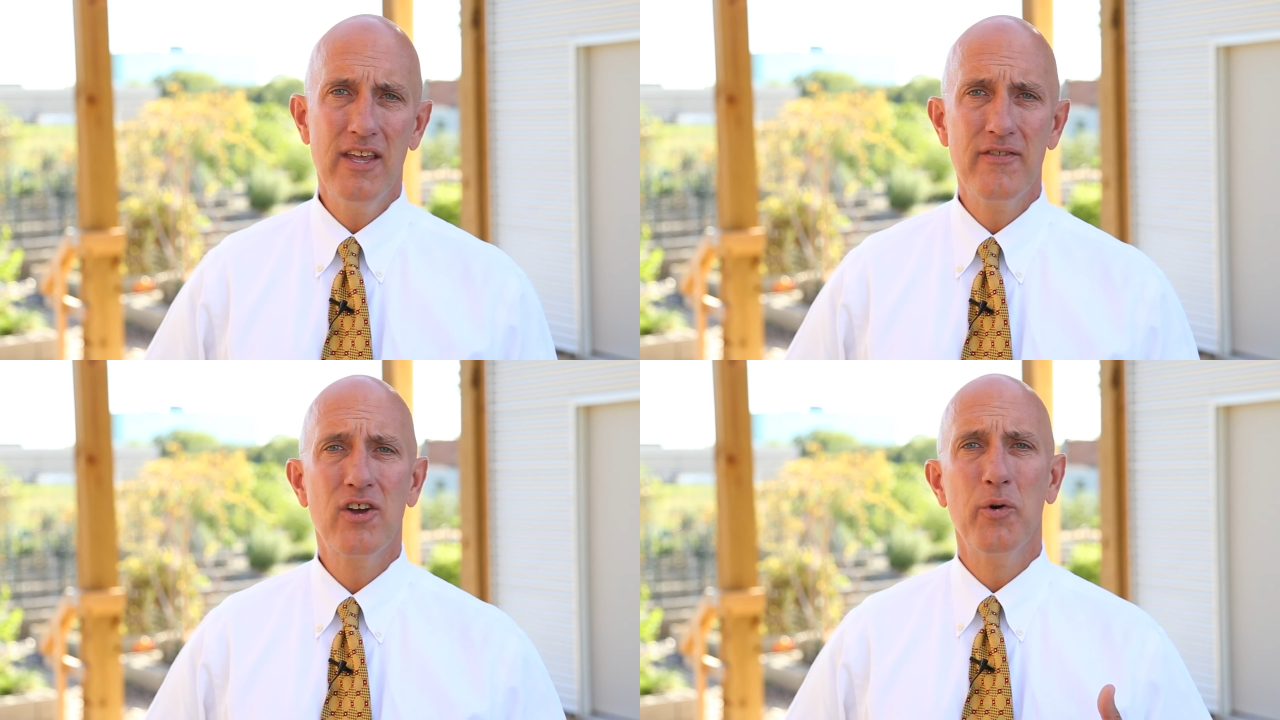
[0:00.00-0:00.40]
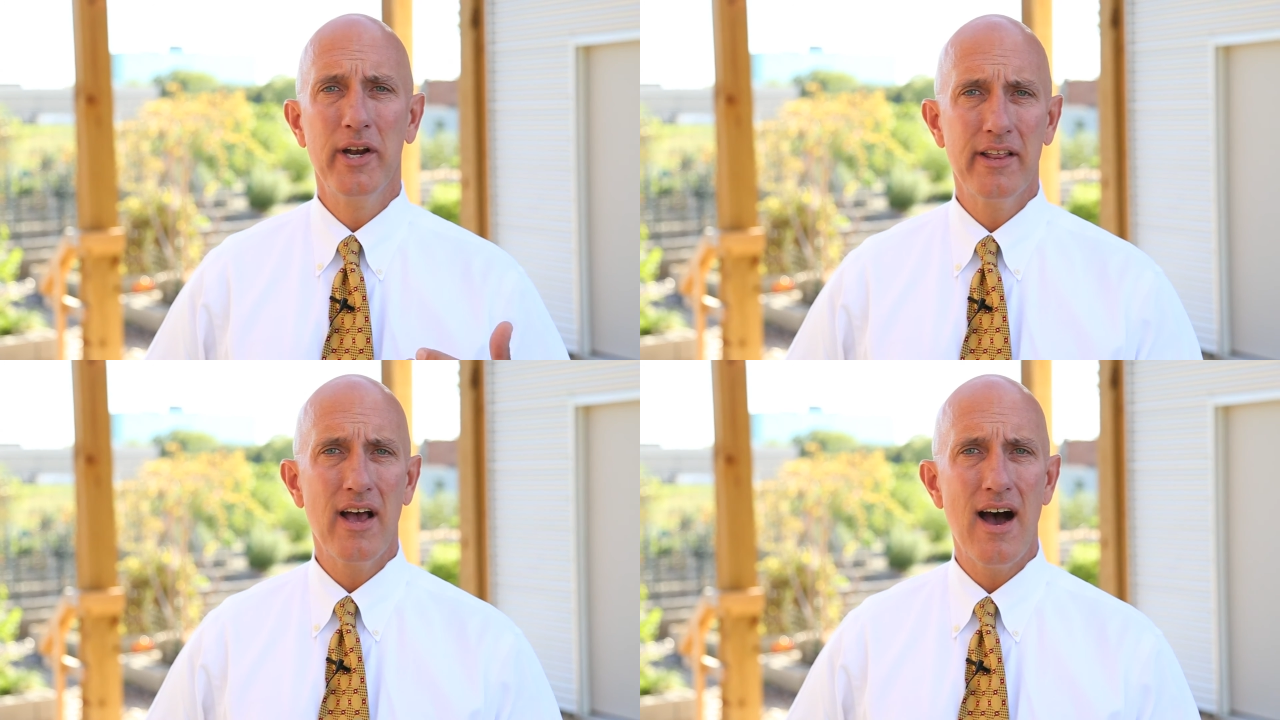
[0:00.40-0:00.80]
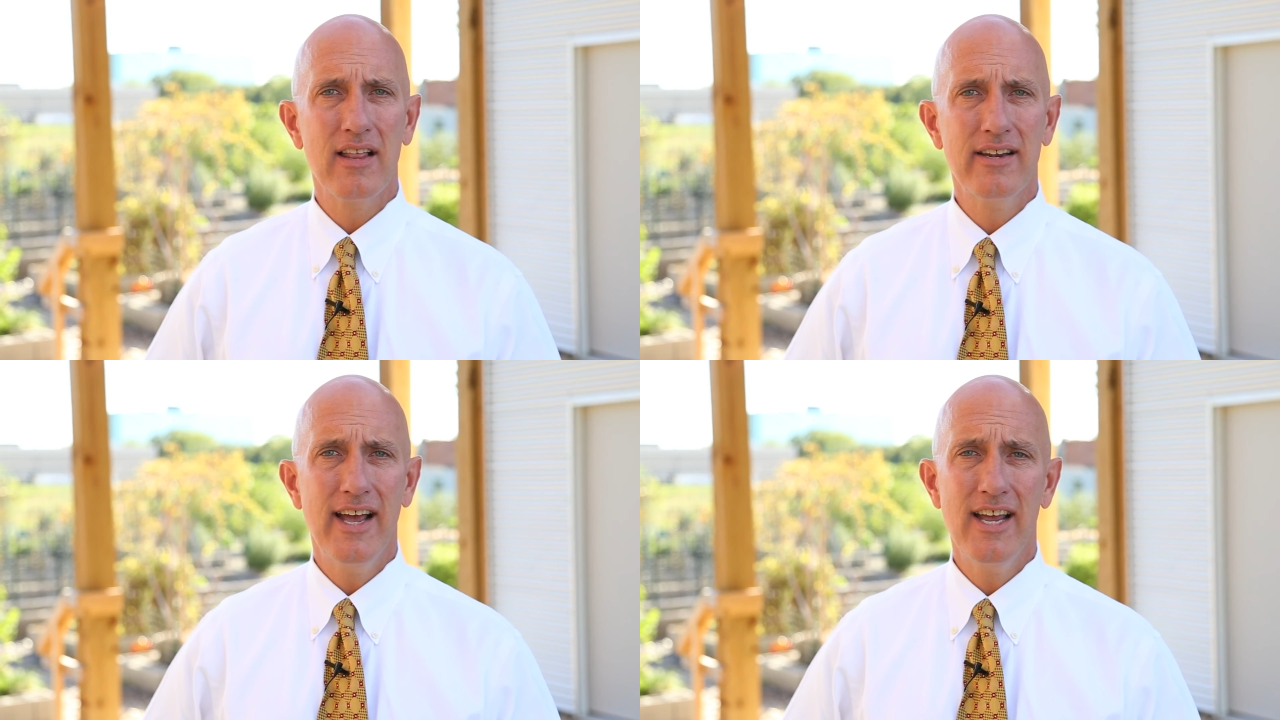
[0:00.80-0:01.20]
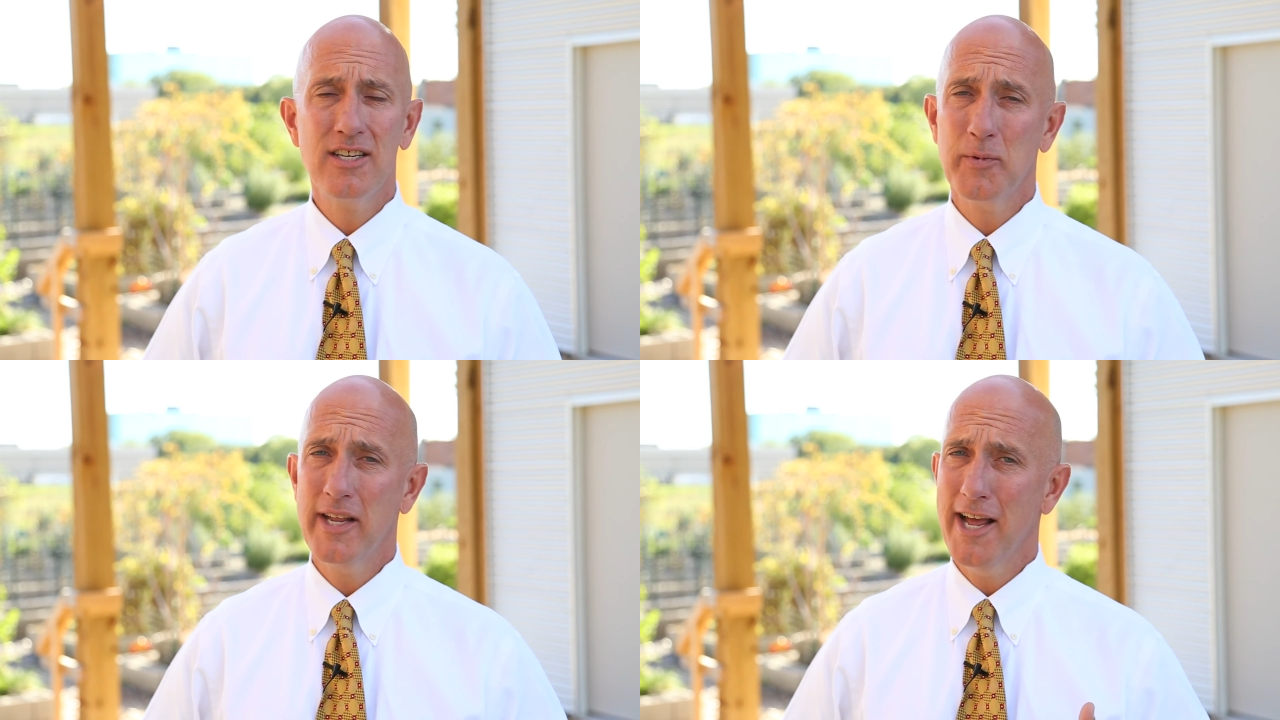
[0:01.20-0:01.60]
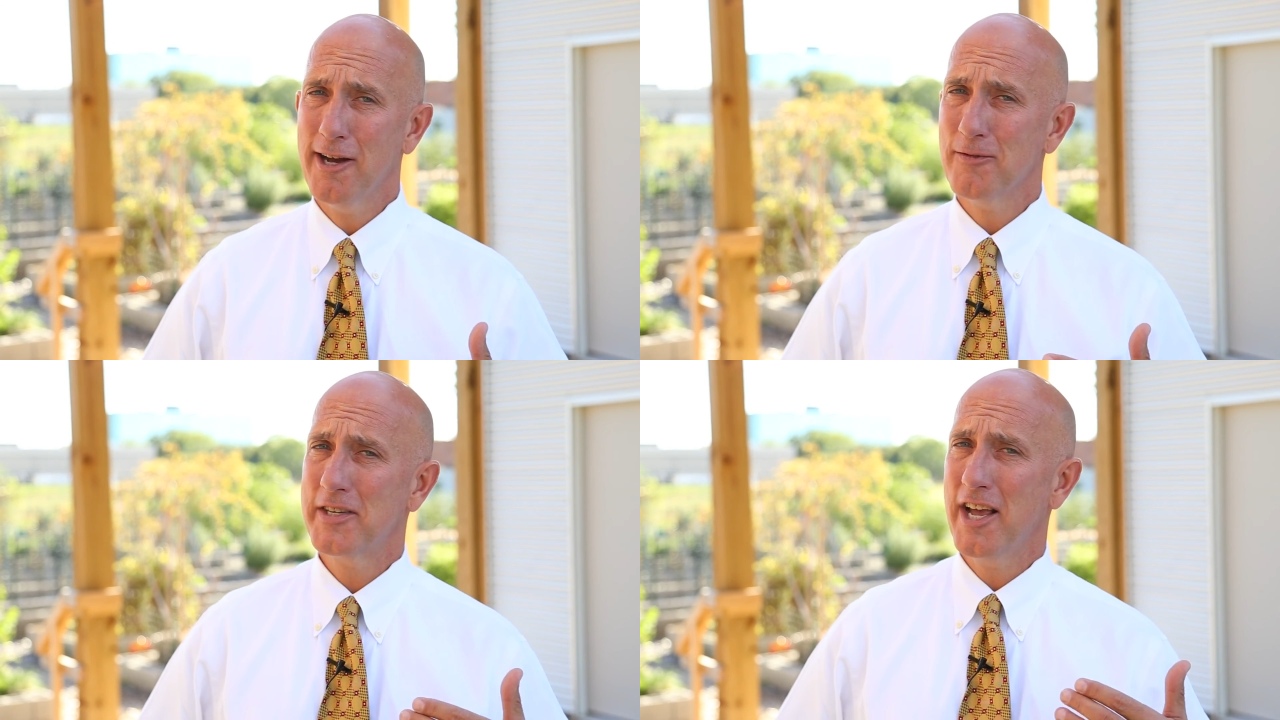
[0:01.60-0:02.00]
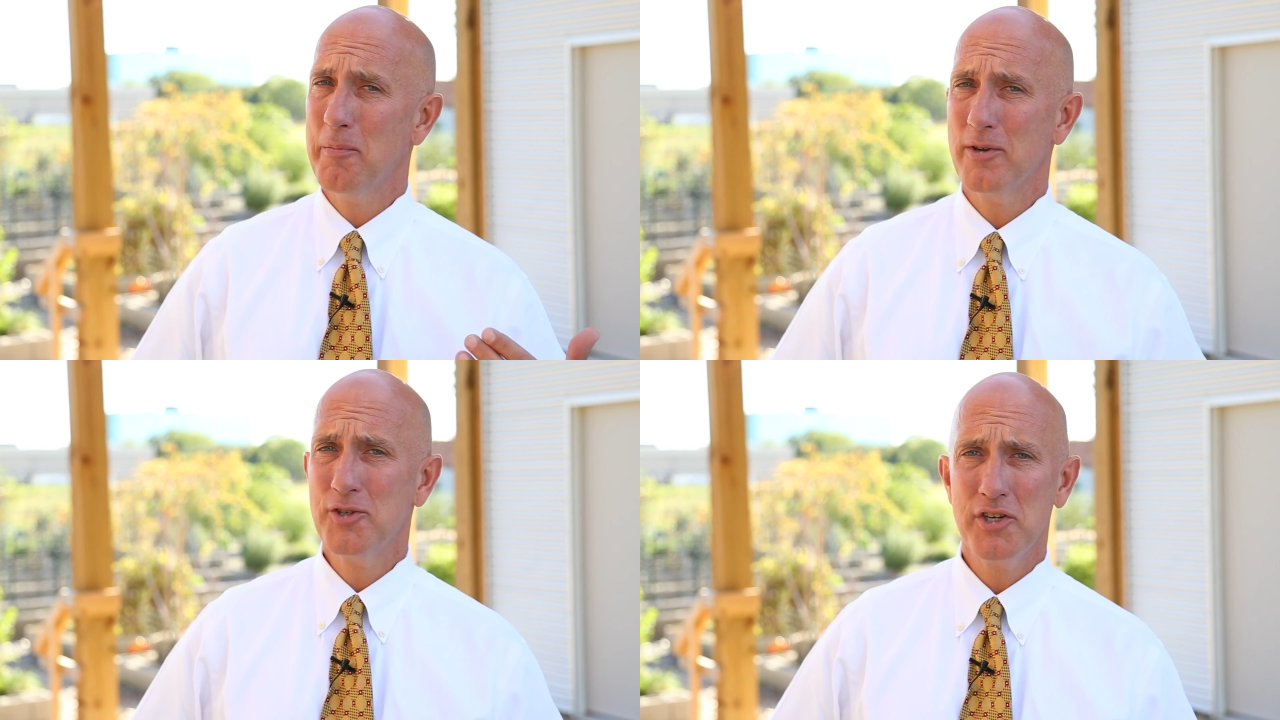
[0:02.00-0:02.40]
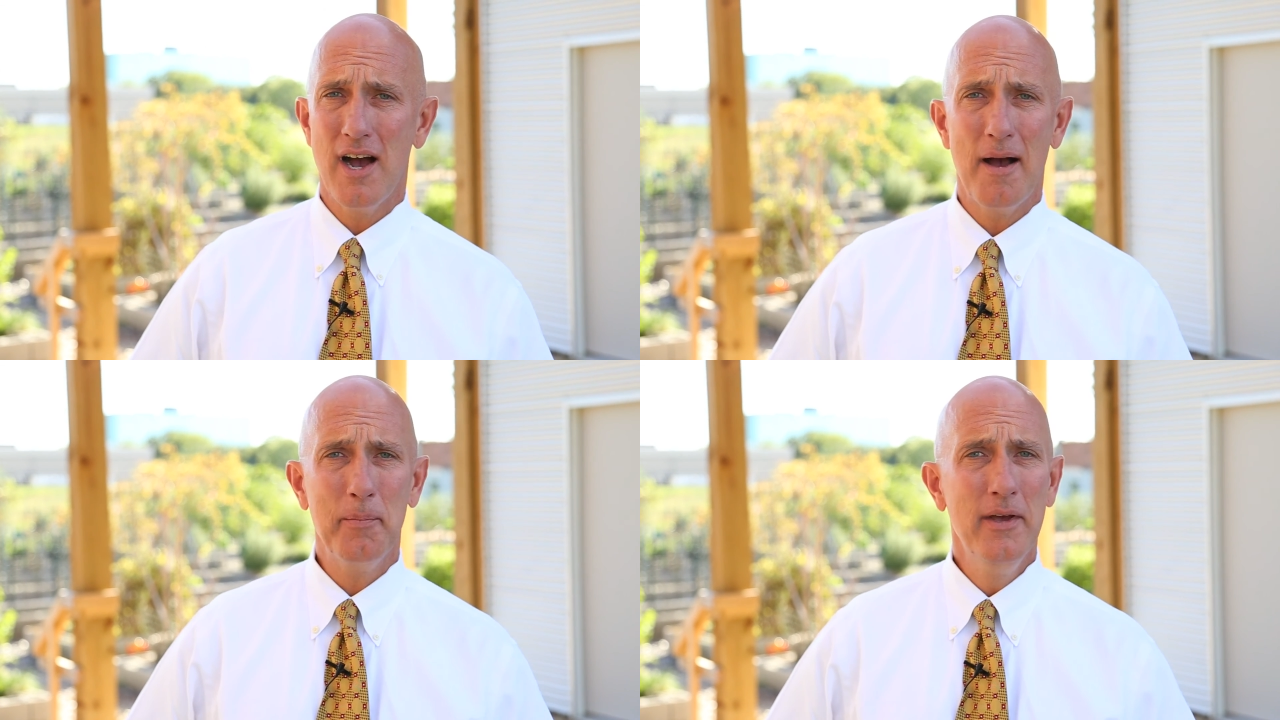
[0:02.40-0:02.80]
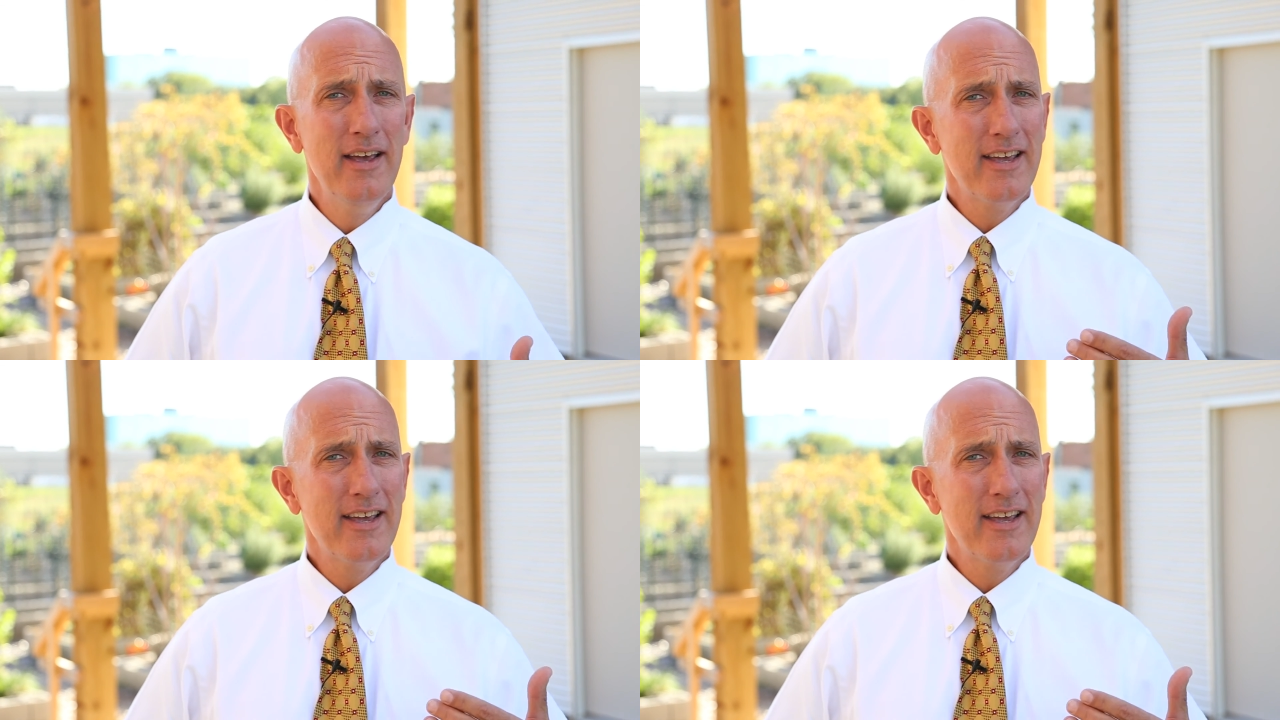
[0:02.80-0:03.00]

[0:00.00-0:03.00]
even going into the holidays. We need elves to help us shop,